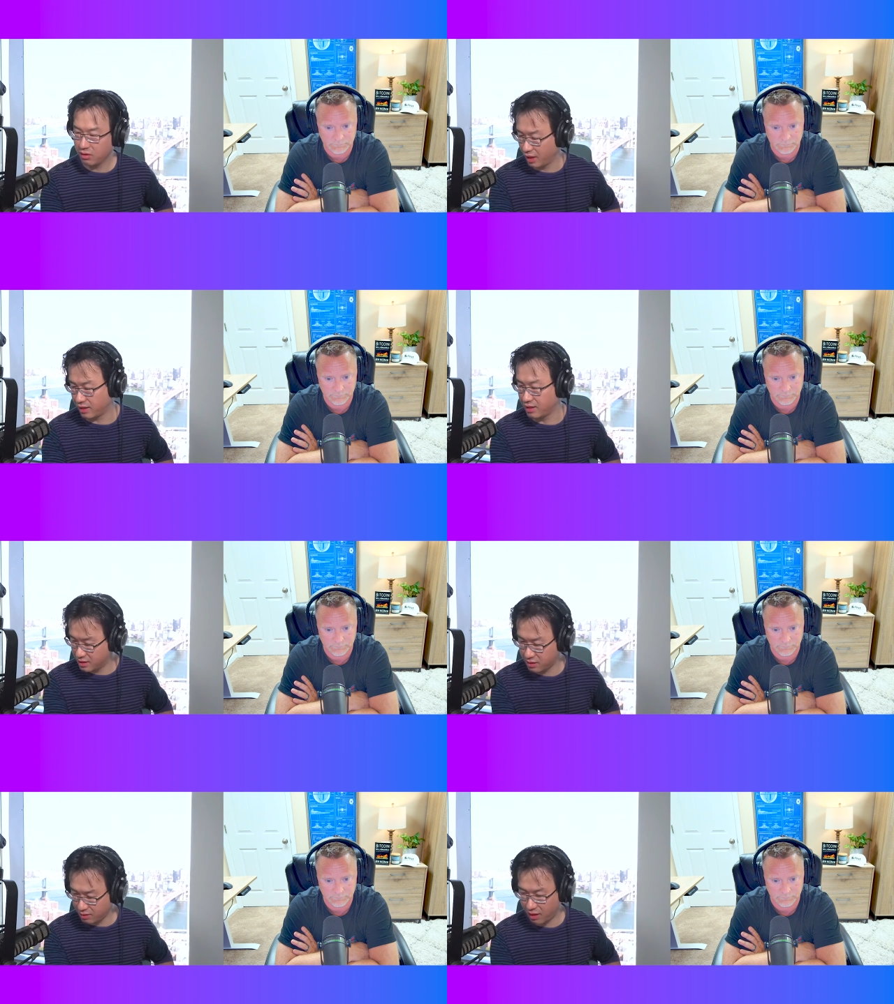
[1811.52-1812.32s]
Speaker 1: like
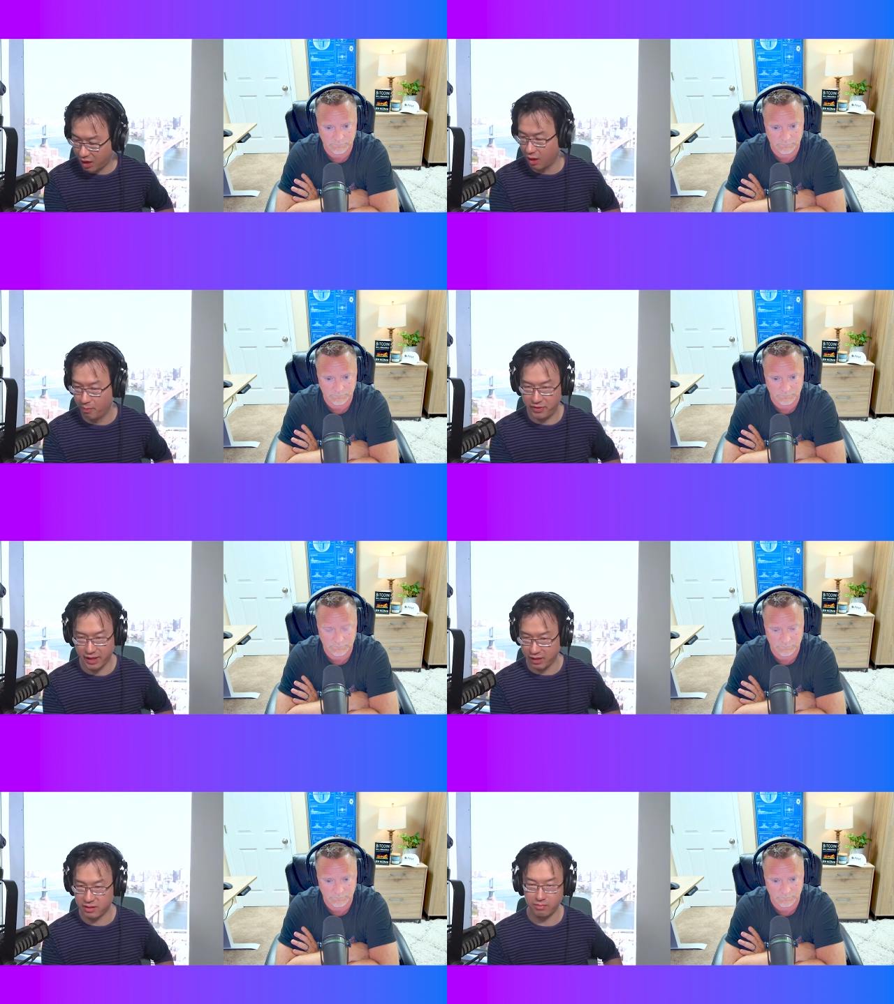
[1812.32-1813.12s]
this hub
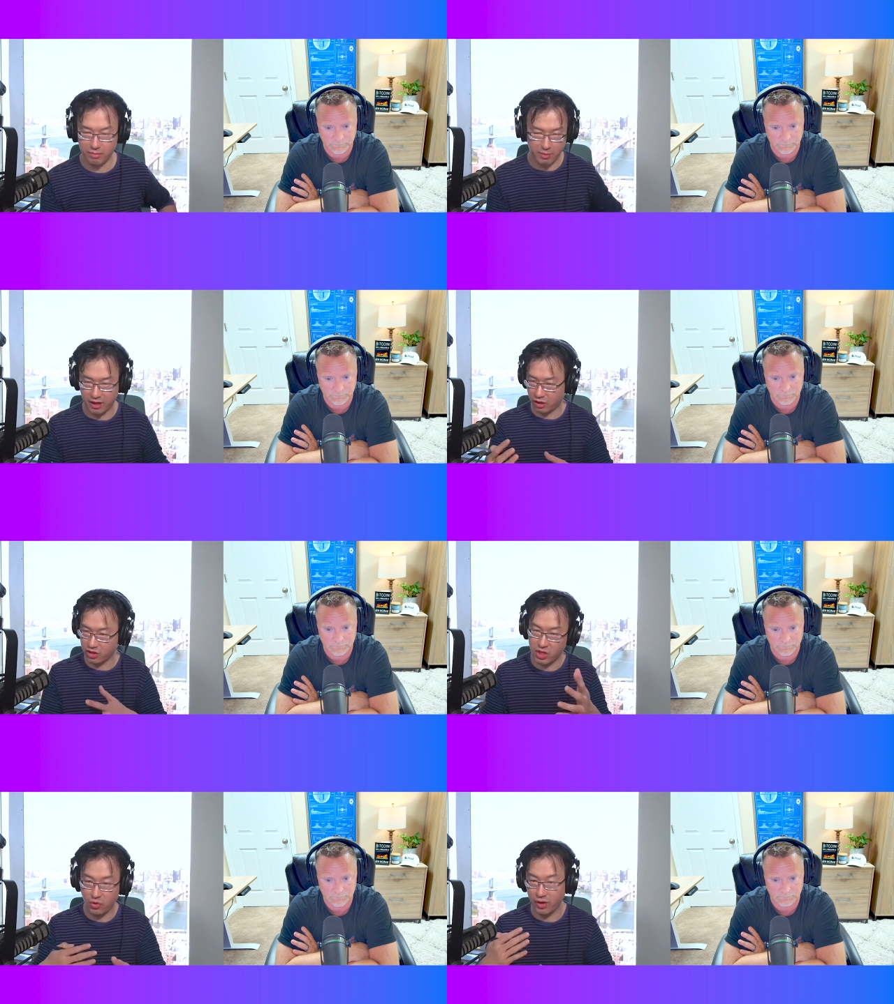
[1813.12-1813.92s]
that is maybe to
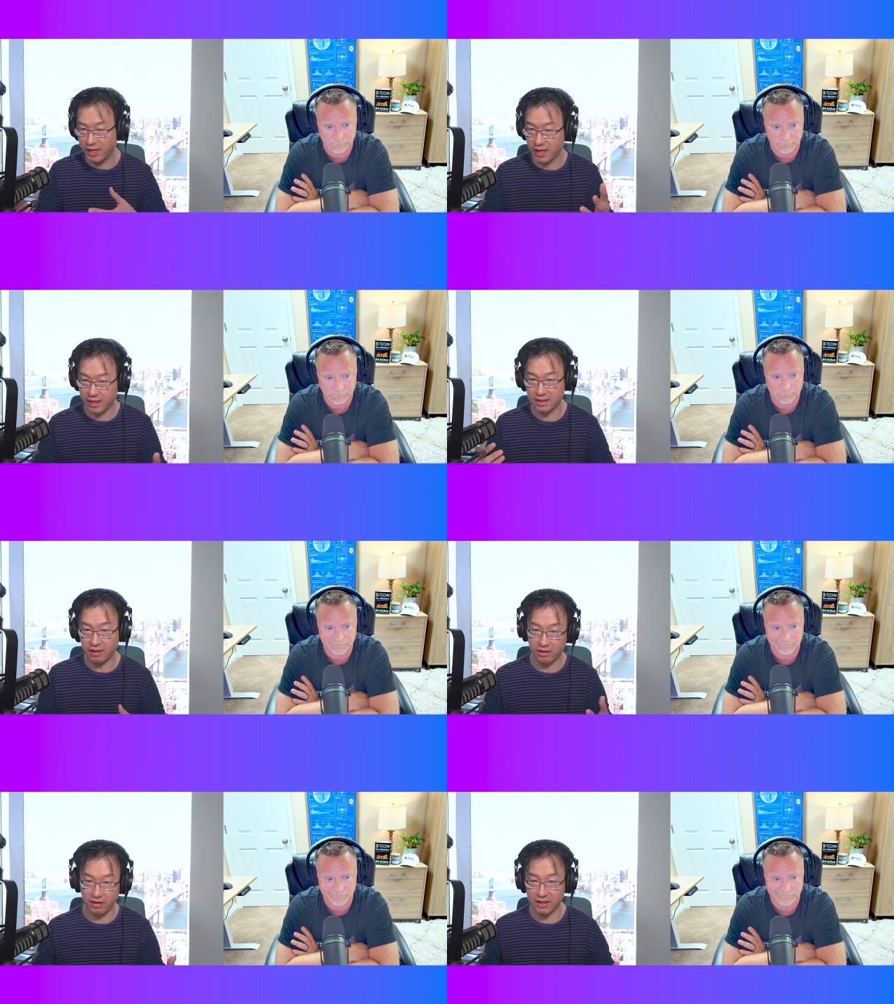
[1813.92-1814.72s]
continue
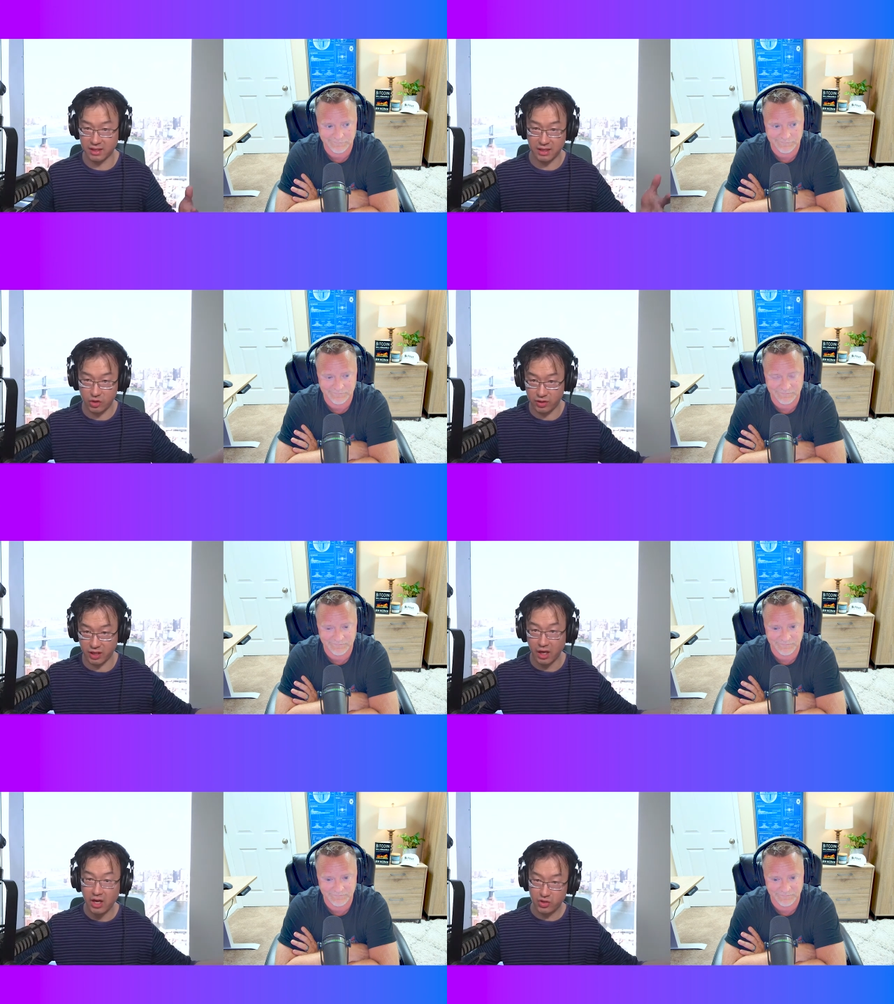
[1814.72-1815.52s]
indexing the things that's
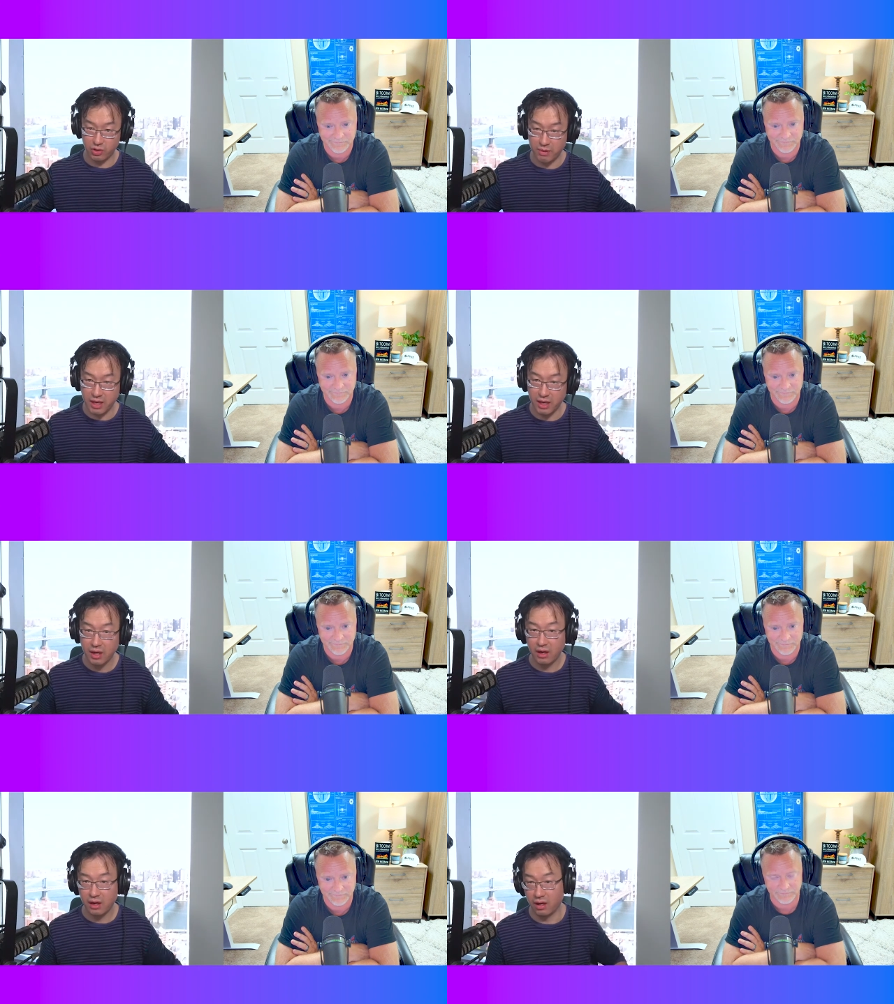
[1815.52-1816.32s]
interesting to
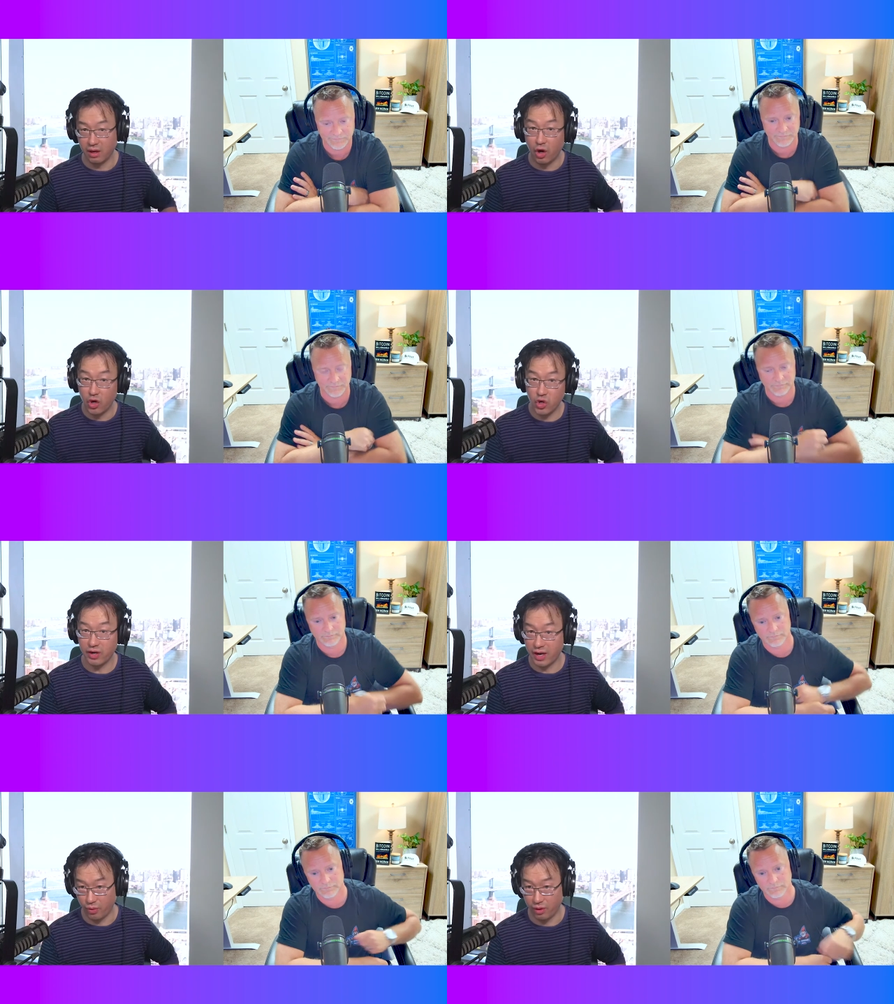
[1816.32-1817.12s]
me uh, on
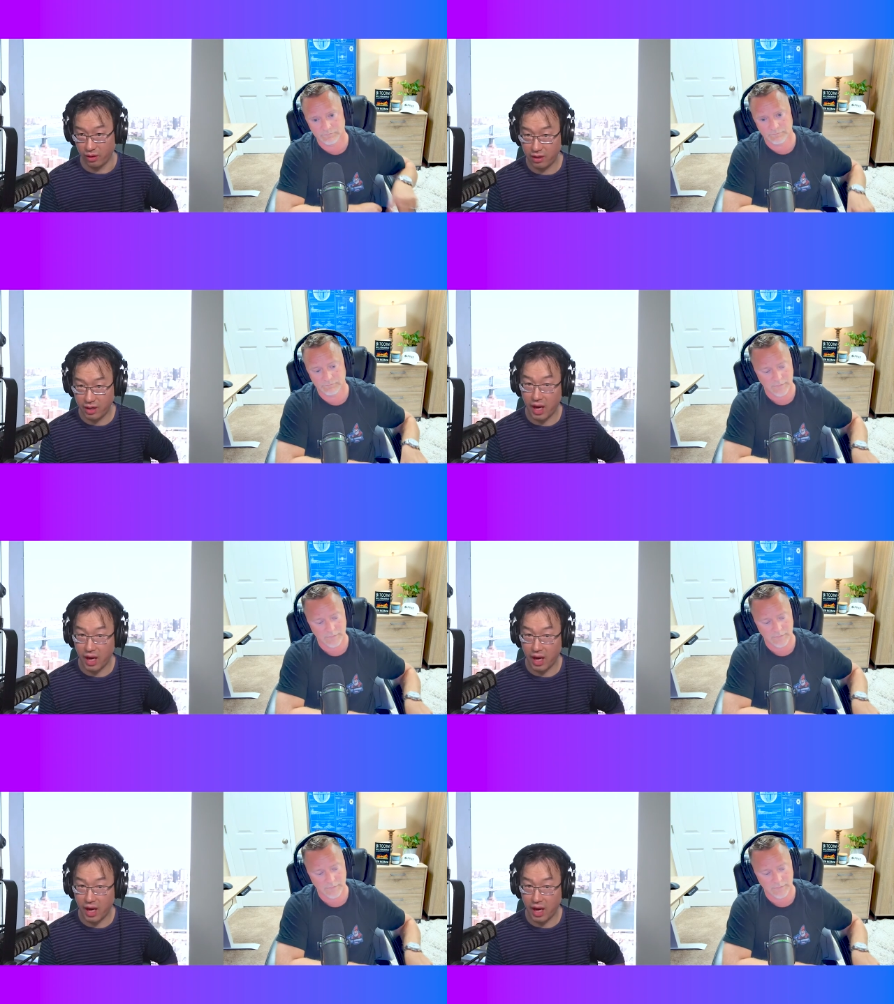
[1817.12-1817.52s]
your network?